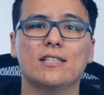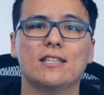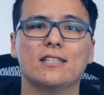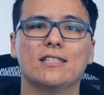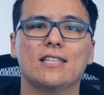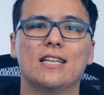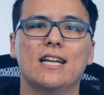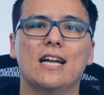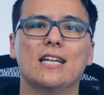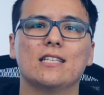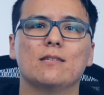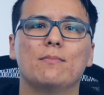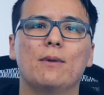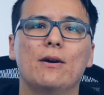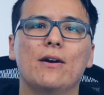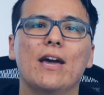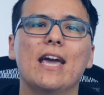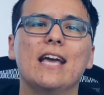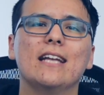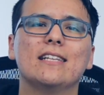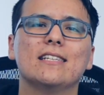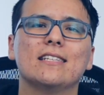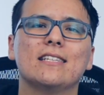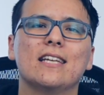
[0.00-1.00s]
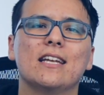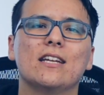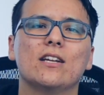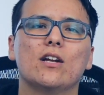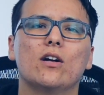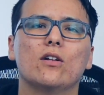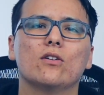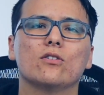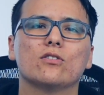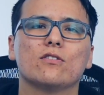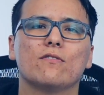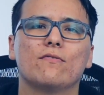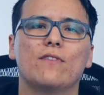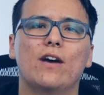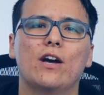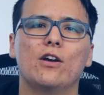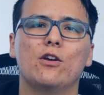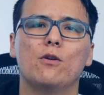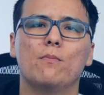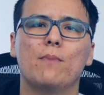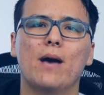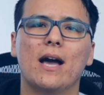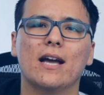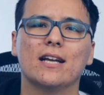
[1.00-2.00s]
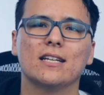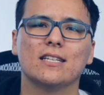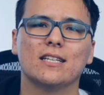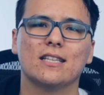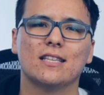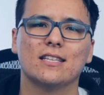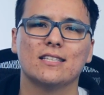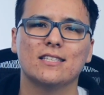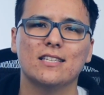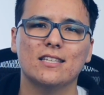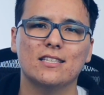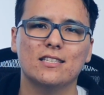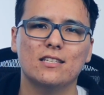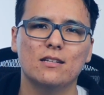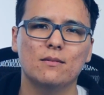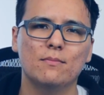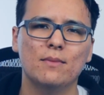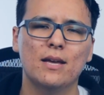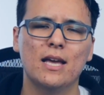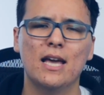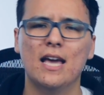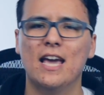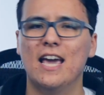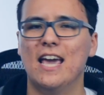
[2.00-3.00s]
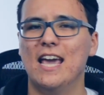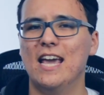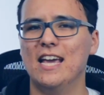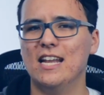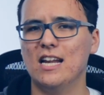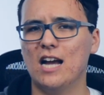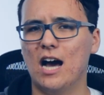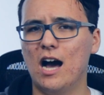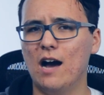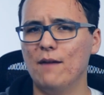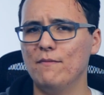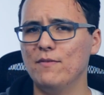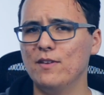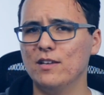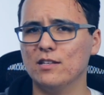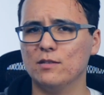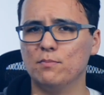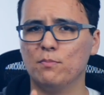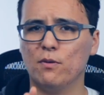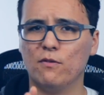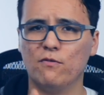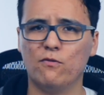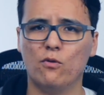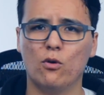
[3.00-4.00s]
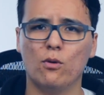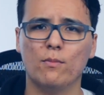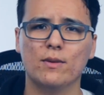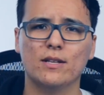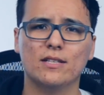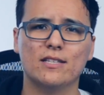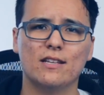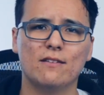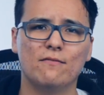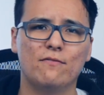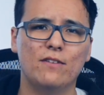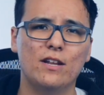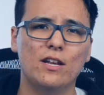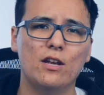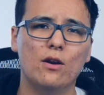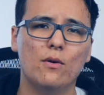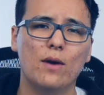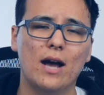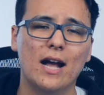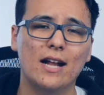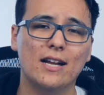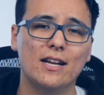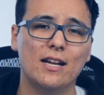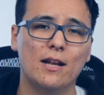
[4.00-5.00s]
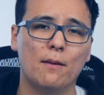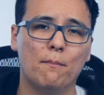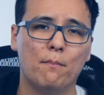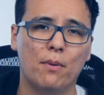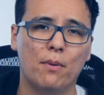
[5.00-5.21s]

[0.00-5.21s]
since that adds about $8 to $10 of value back into the system, and obvious performance and video editing